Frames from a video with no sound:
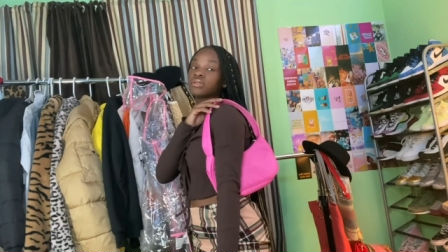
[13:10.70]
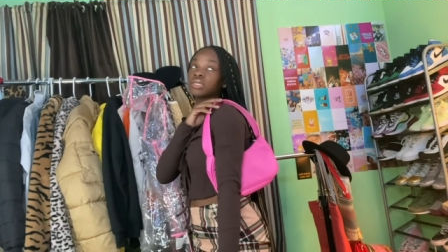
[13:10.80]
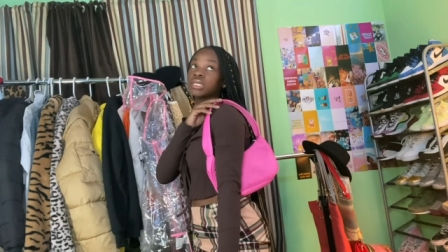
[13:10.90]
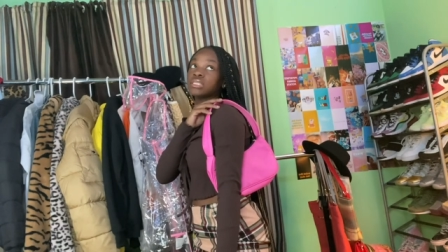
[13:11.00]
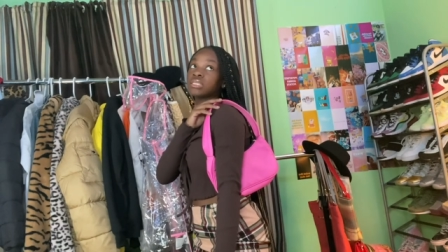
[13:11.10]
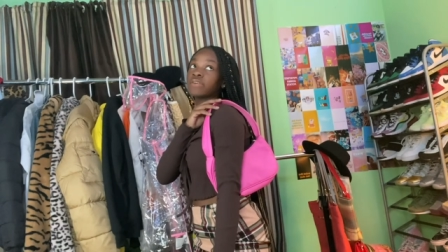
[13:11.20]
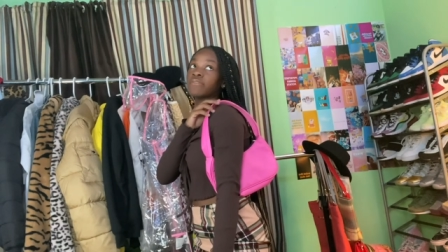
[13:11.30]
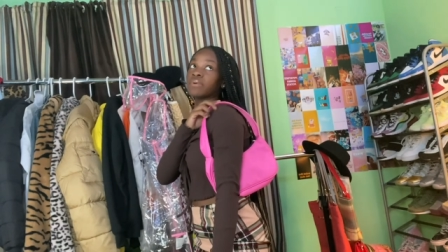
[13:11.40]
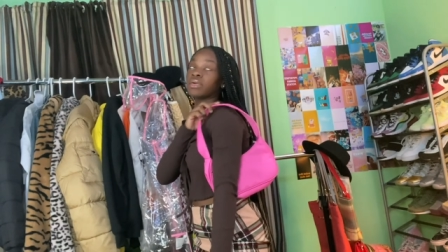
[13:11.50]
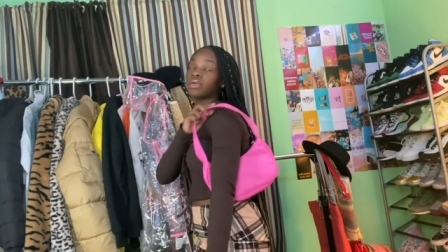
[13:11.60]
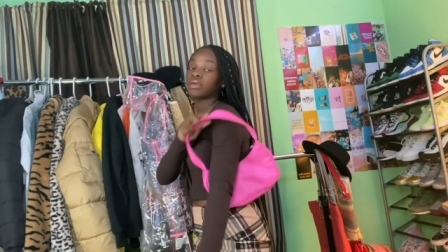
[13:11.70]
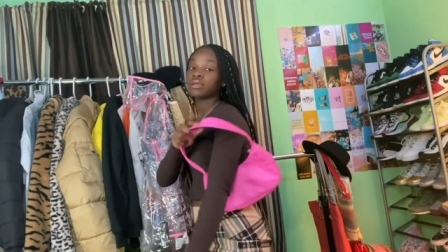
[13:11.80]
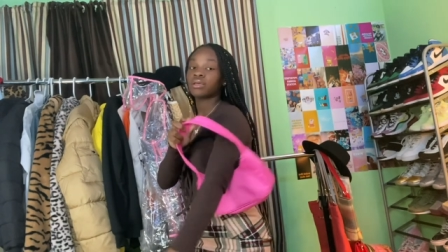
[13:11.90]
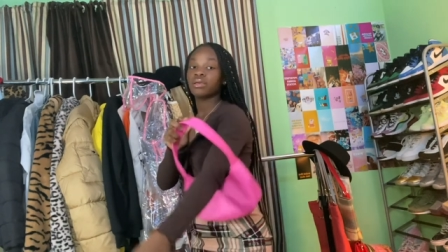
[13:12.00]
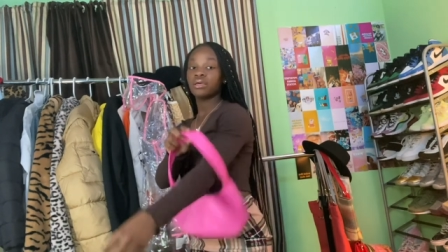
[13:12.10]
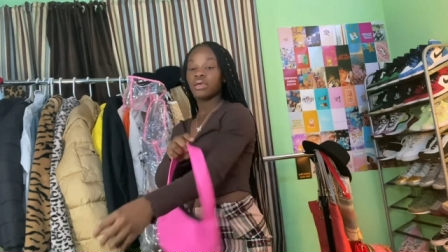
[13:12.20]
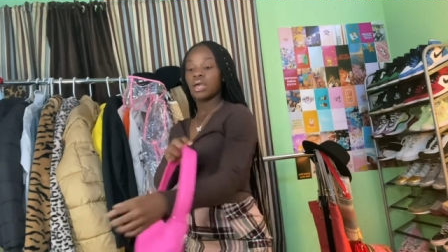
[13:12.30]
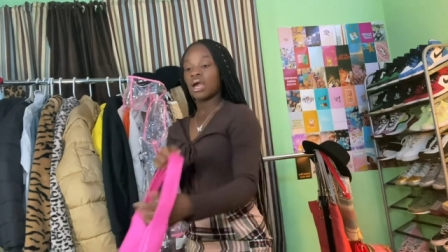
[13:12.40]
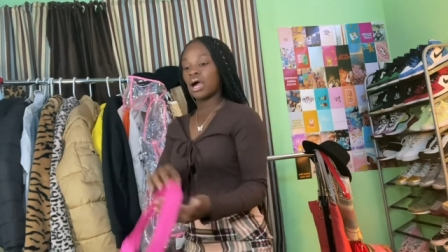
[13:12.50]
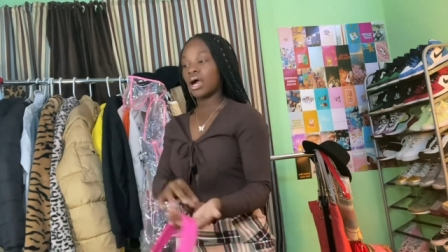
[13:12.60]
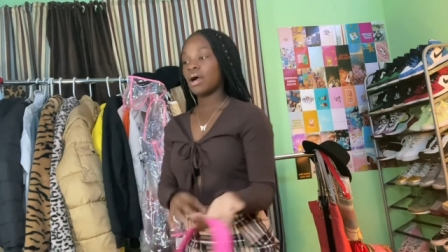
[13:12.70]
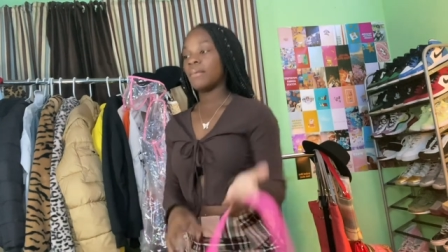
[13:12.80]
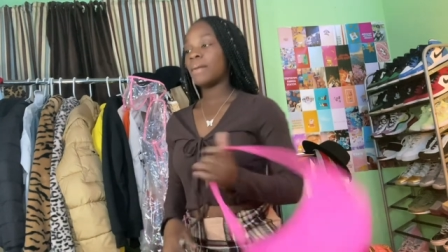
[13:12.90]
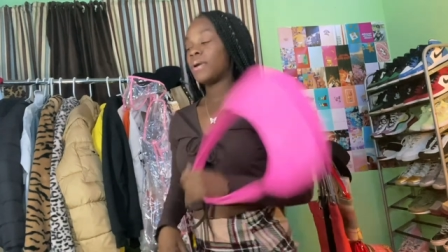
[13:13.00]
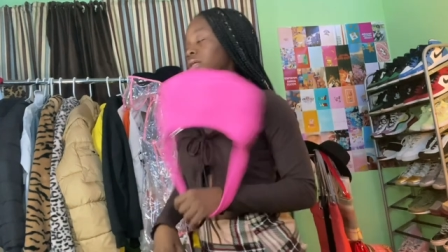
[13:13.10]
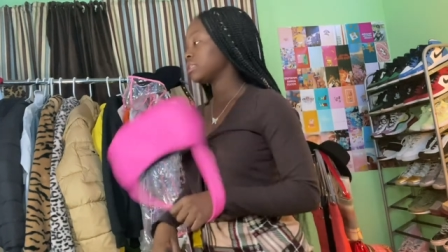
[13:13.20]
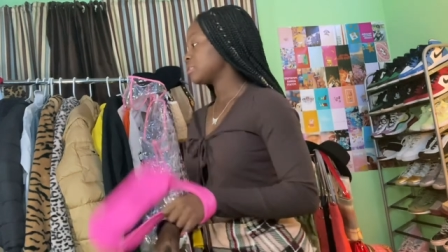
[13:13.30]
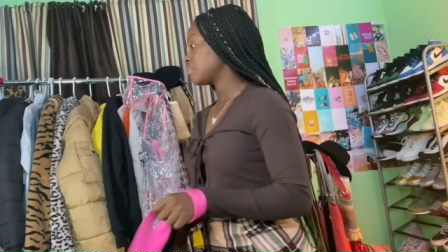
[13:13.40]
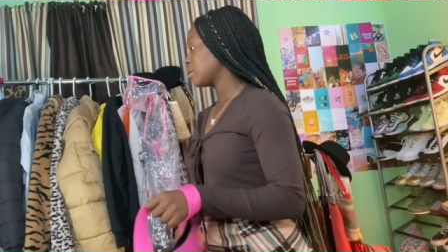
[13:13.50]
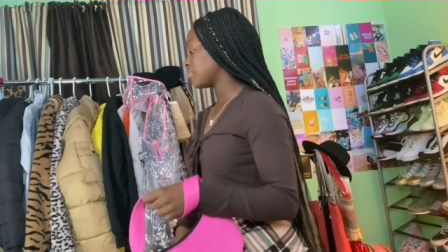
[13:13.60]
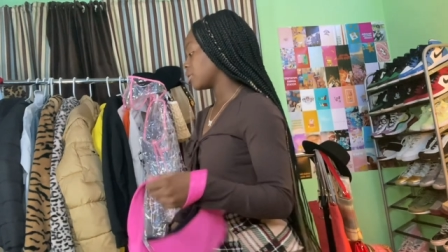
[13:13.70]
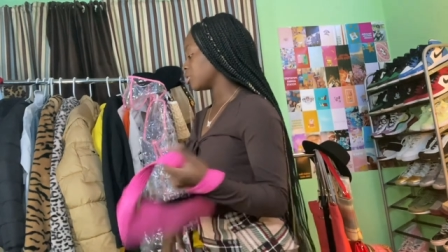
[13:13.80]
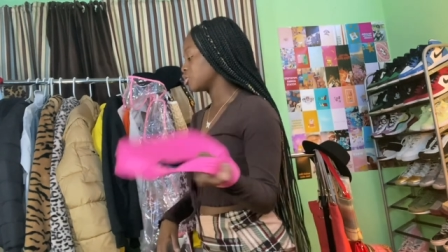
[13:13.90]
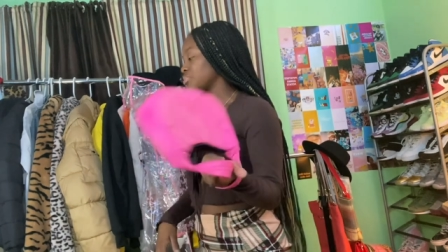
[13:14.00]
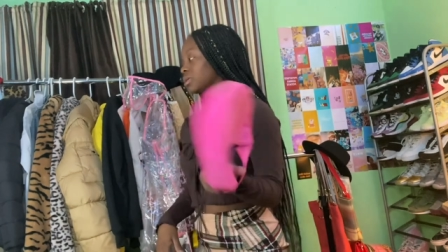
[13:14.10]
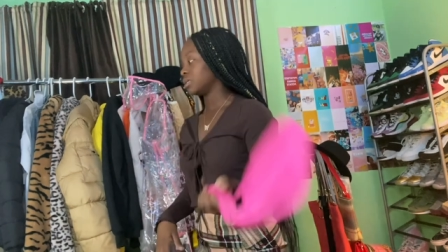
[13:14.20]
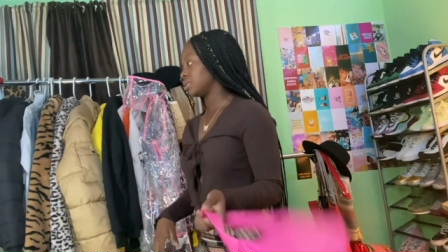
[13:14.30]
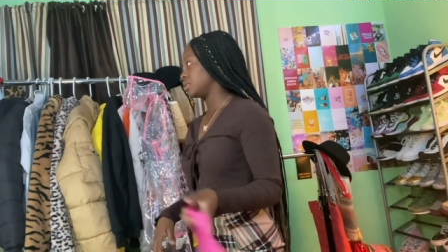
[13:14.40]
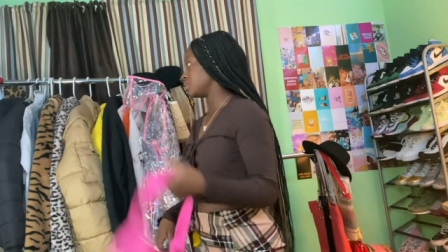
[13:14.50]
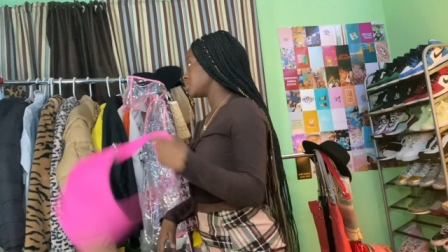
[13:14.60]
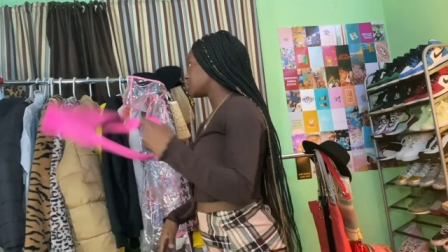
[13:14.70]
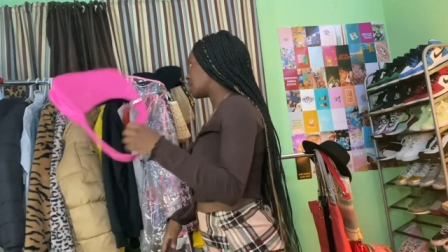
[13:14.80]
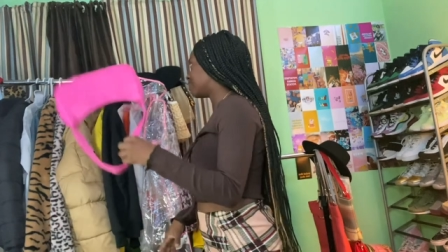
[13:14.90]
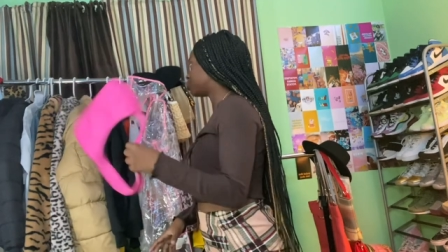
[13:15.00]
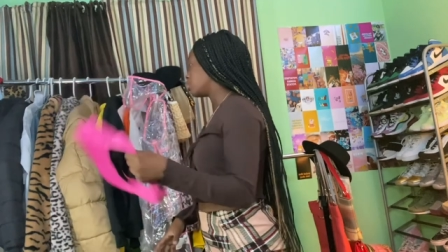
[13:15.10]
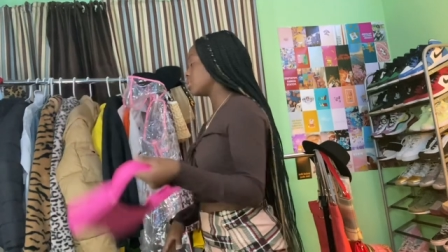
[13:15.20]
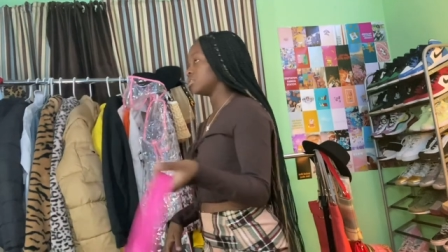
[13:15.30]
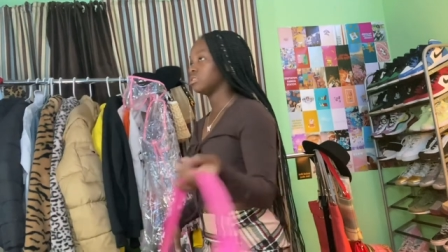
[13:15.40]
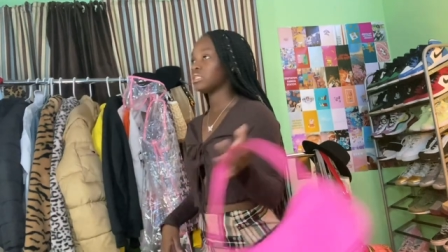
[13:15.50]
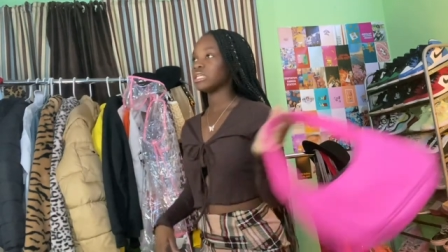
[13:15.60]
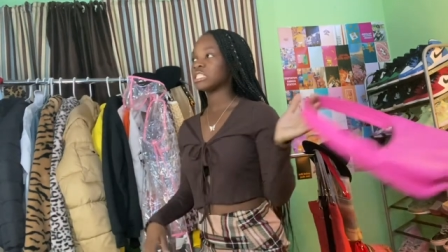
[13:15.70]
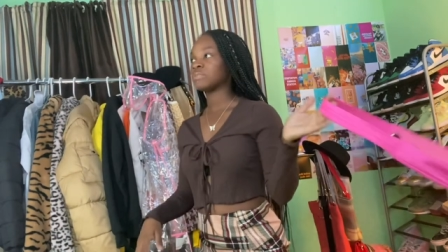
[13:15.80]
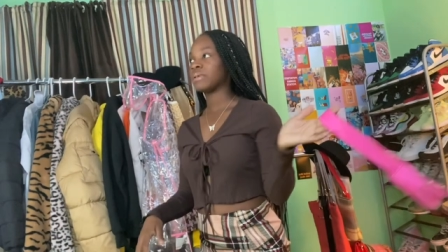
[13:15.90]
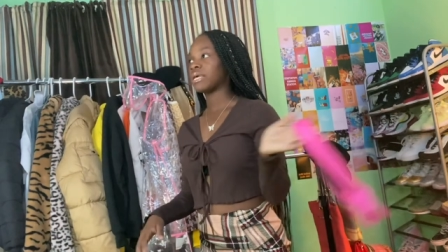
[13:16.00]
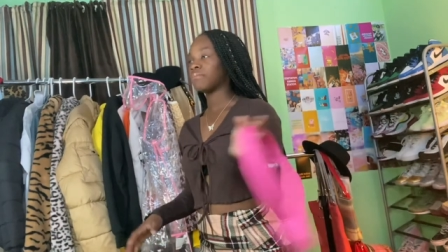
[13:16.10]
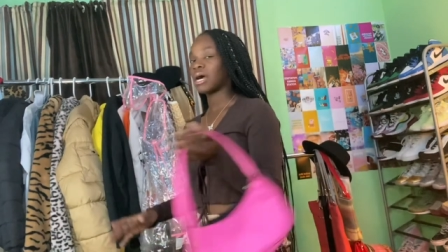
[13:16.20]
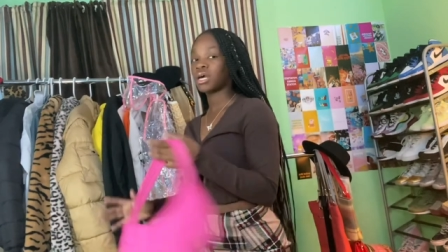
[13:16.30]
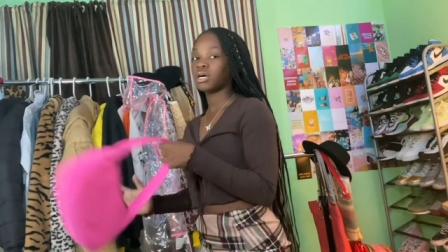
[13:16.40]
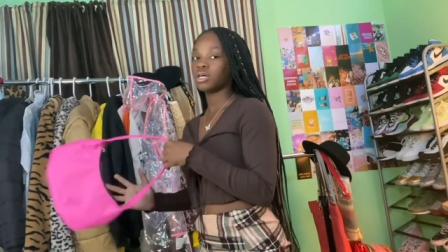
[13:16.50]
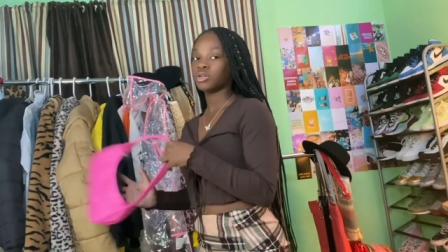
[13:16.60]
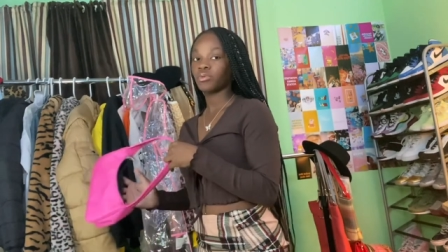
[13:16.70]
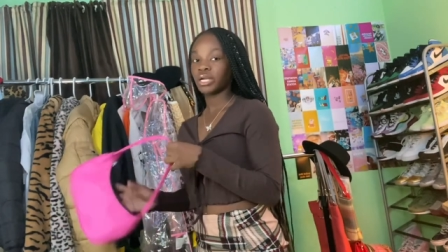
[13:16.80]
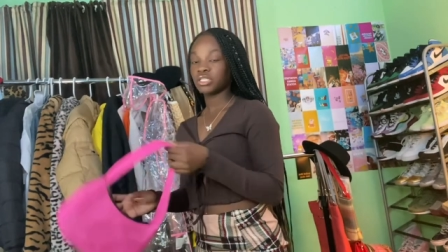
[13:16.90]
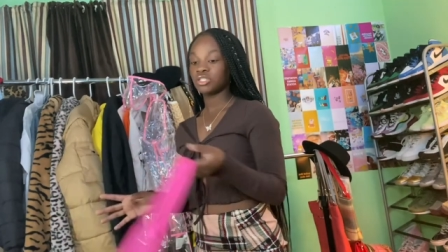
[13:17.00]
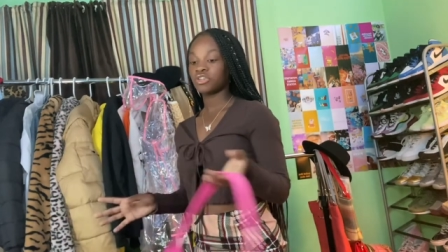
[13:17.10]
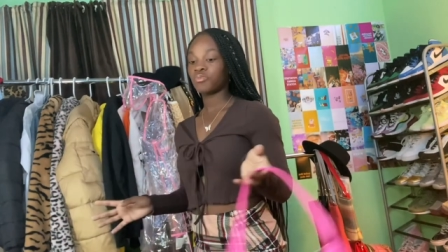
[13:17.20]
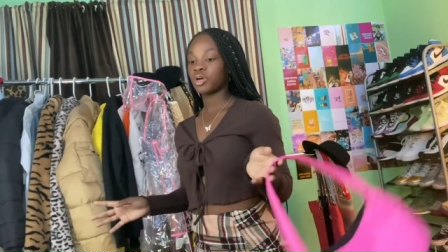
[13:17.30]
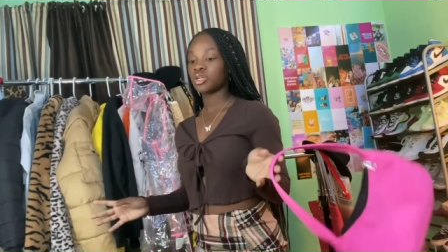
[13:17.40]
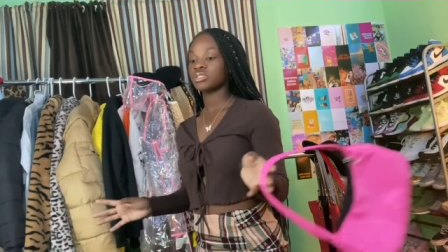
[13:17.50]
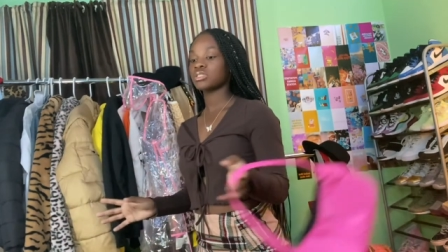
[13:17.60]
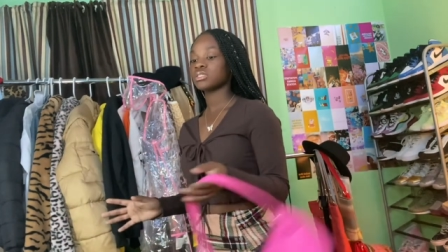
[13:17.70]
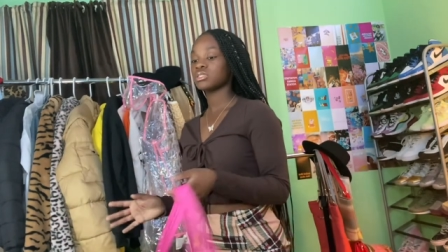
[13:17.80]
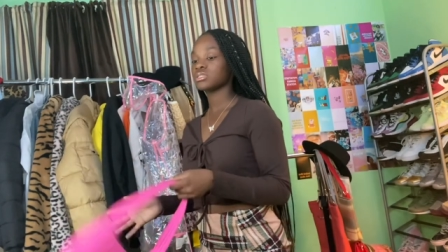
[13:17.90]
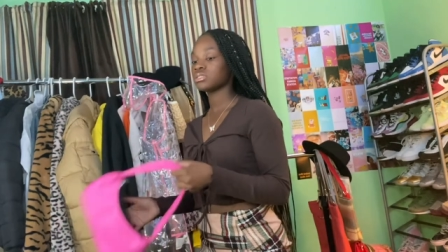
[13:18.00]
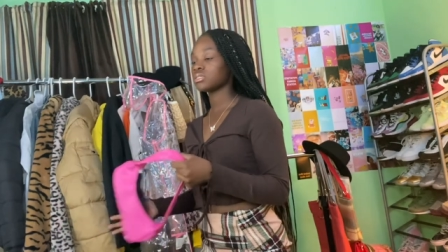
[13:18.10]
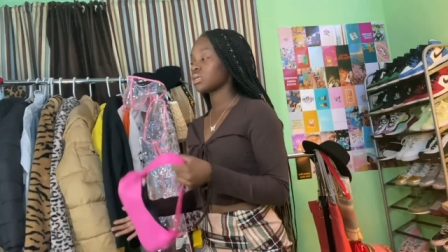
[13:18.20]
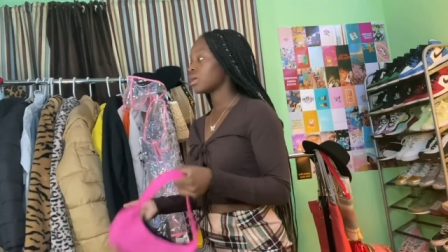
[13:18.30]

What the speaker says: It's giving me I bought this pink purse because I'm trying to expand my color range of purses.